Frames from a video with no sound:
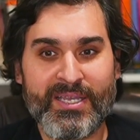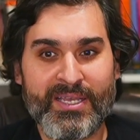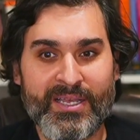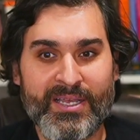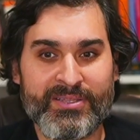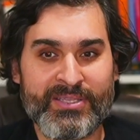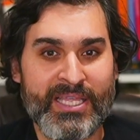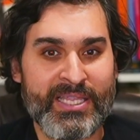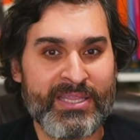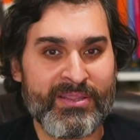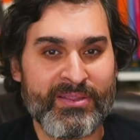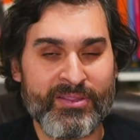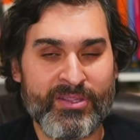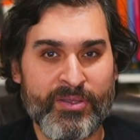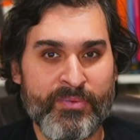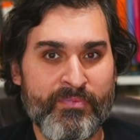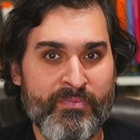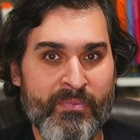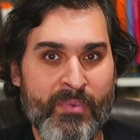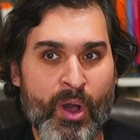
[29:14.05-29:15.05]
then the
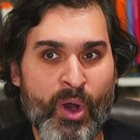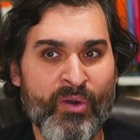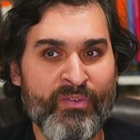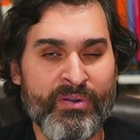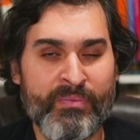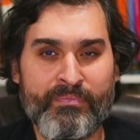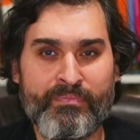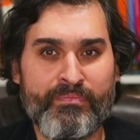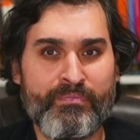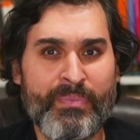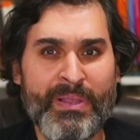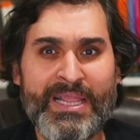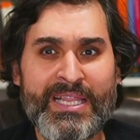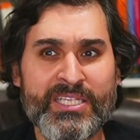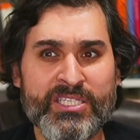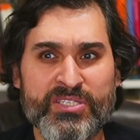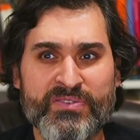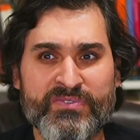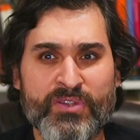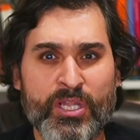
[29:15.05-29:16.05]
over
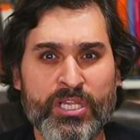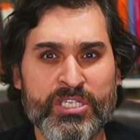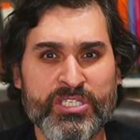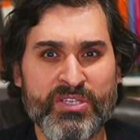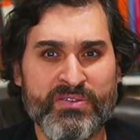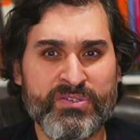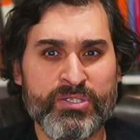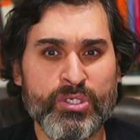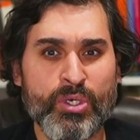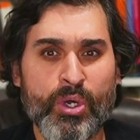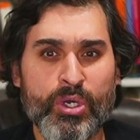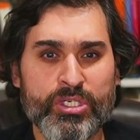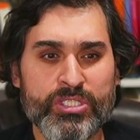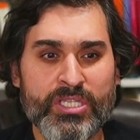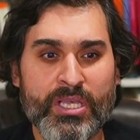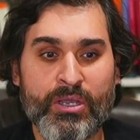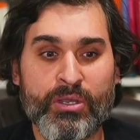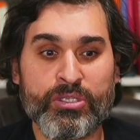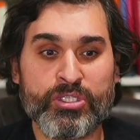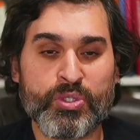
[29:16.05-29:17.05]
billions of dollars of shorts
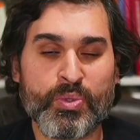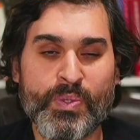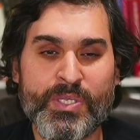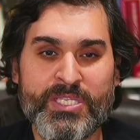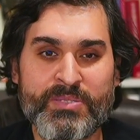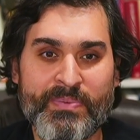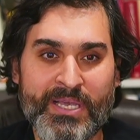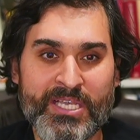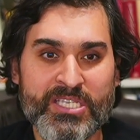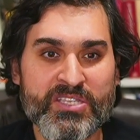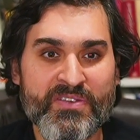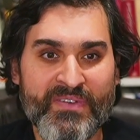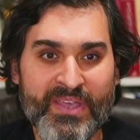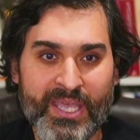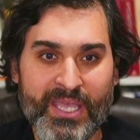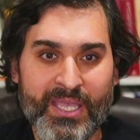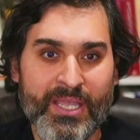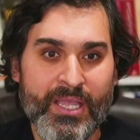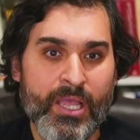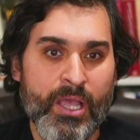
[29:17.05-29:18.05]
that got squeezed because of
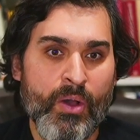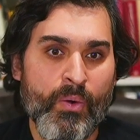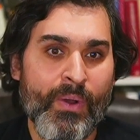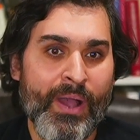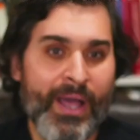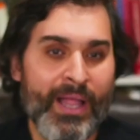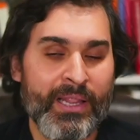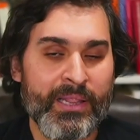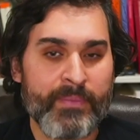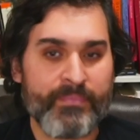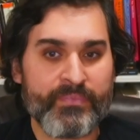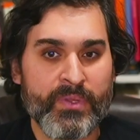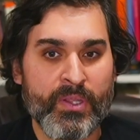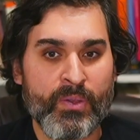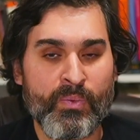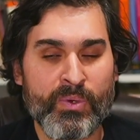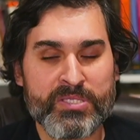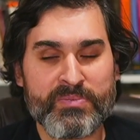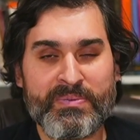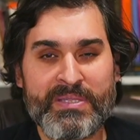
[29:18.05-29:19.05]
it. Well,
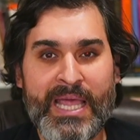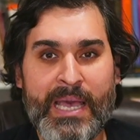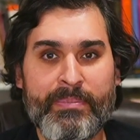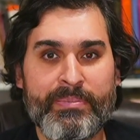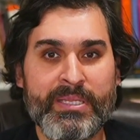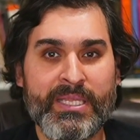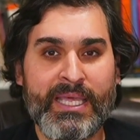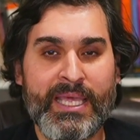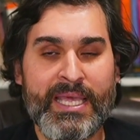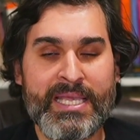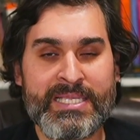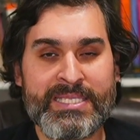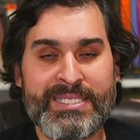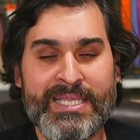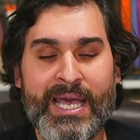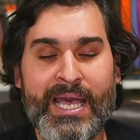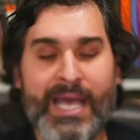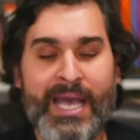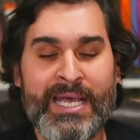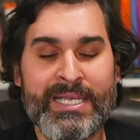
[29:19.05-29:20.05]
what's been happening is
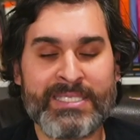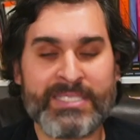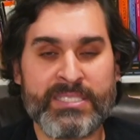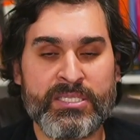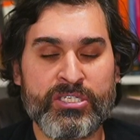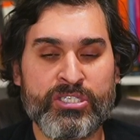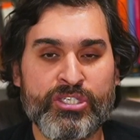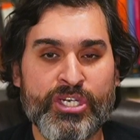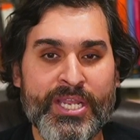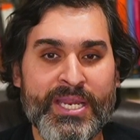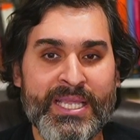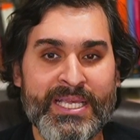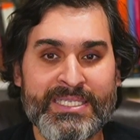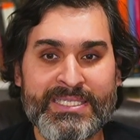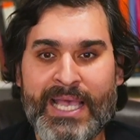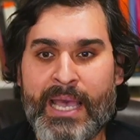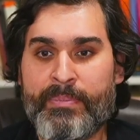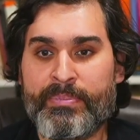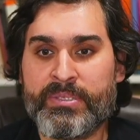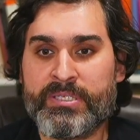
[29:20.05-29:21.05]
that as the trading has
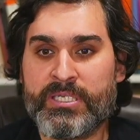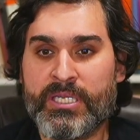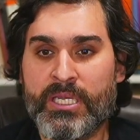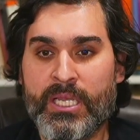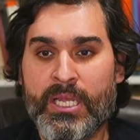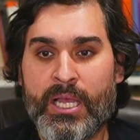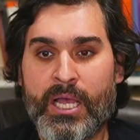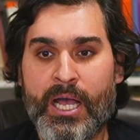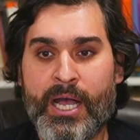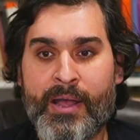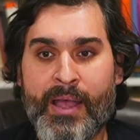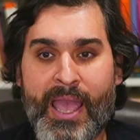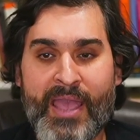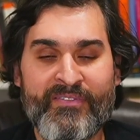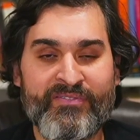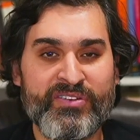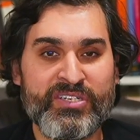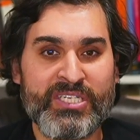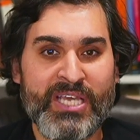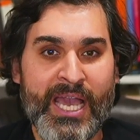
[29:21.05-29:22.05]
happened,
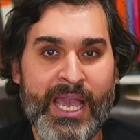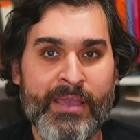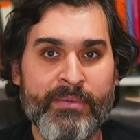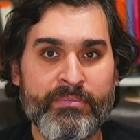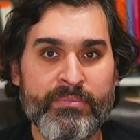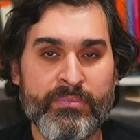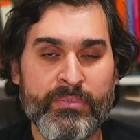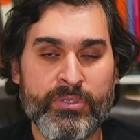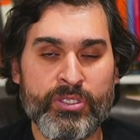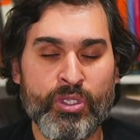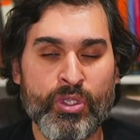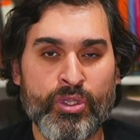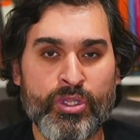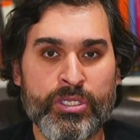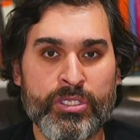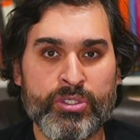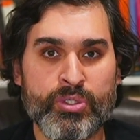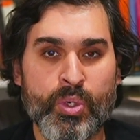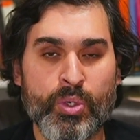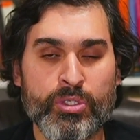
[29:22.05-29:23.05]
every time
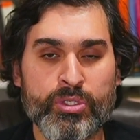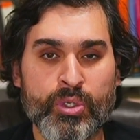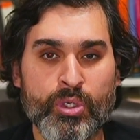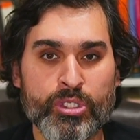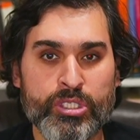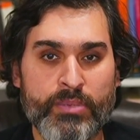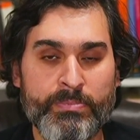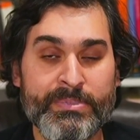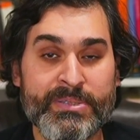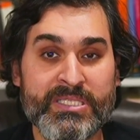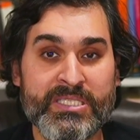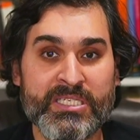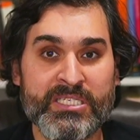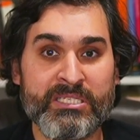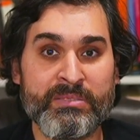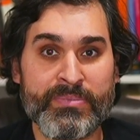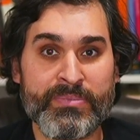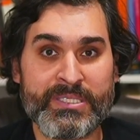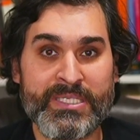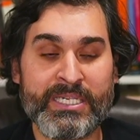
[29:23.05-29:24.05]
the token goes up a
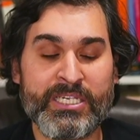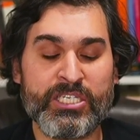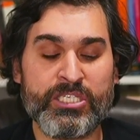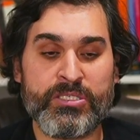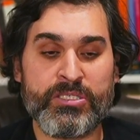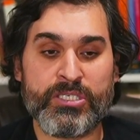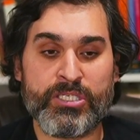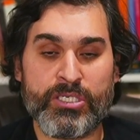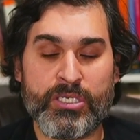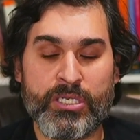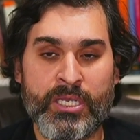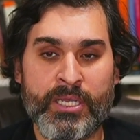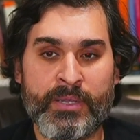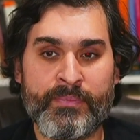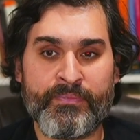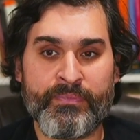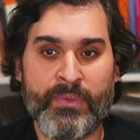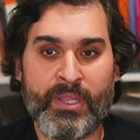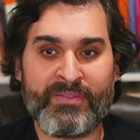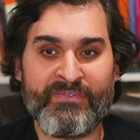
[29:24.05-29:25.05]
certain percentage
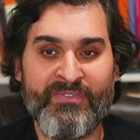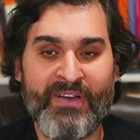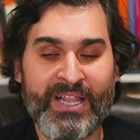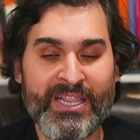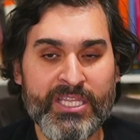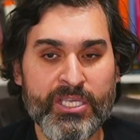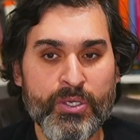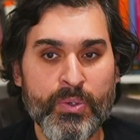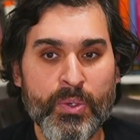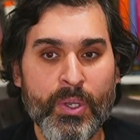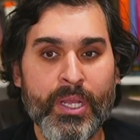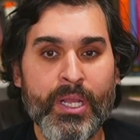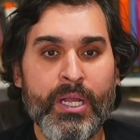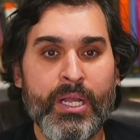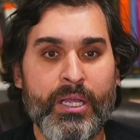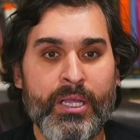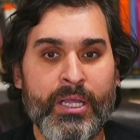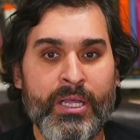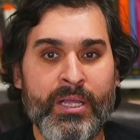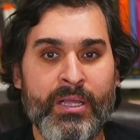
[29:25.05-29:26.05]
in value,
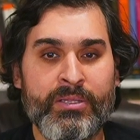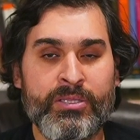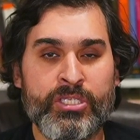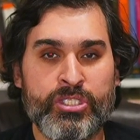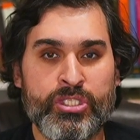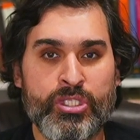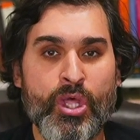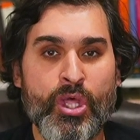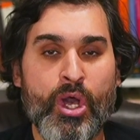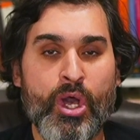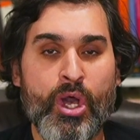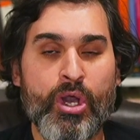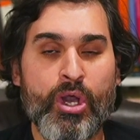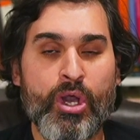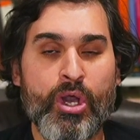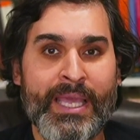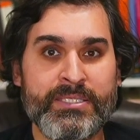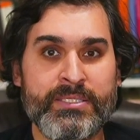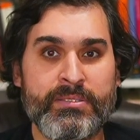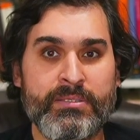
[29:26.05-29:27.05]
the stock
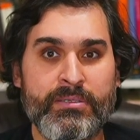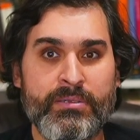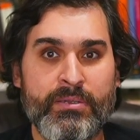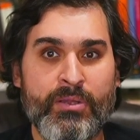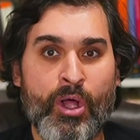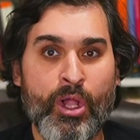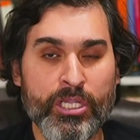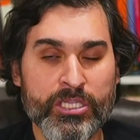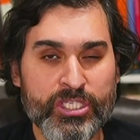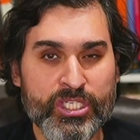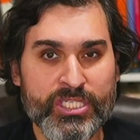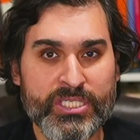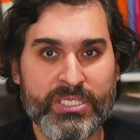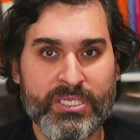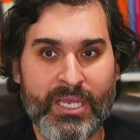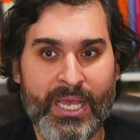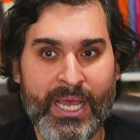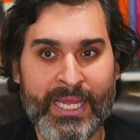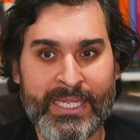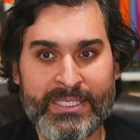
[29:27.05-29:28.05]
gets halted
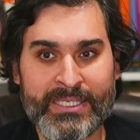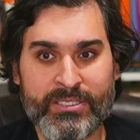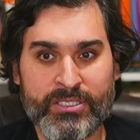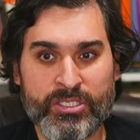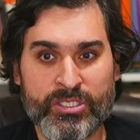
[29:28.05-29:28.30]
and